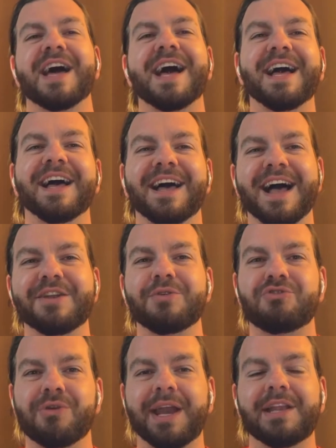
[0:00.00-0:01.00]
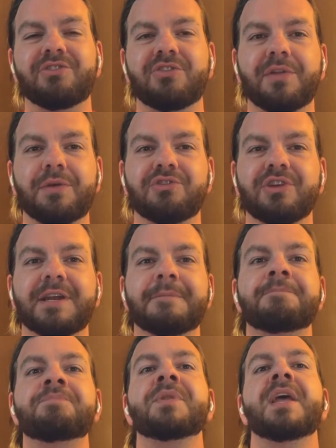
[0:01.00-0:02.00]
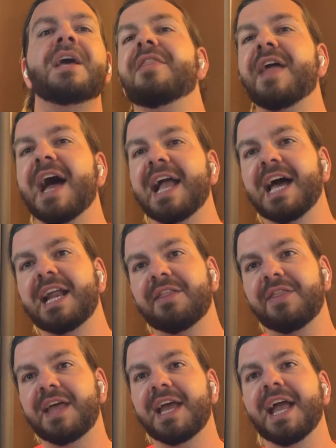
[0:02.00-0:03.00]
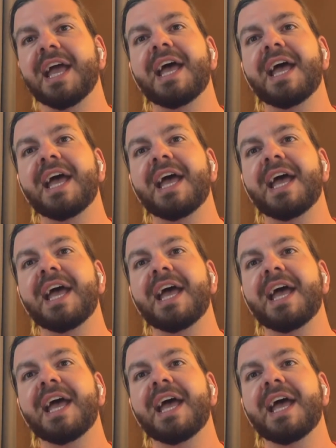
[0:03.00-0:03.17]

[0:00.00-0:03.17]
a new drainage solution, that kind of thing.